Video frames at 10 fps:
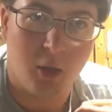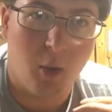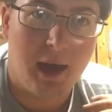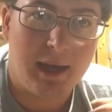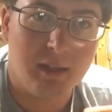
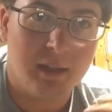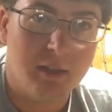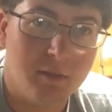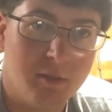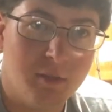I
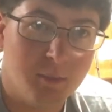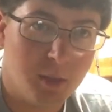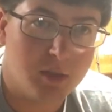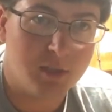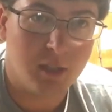live,
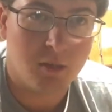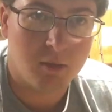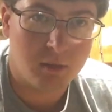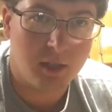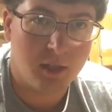Monticello,
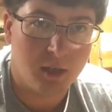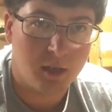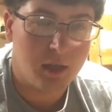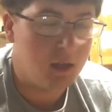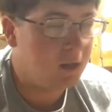
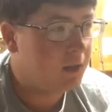Kentucky.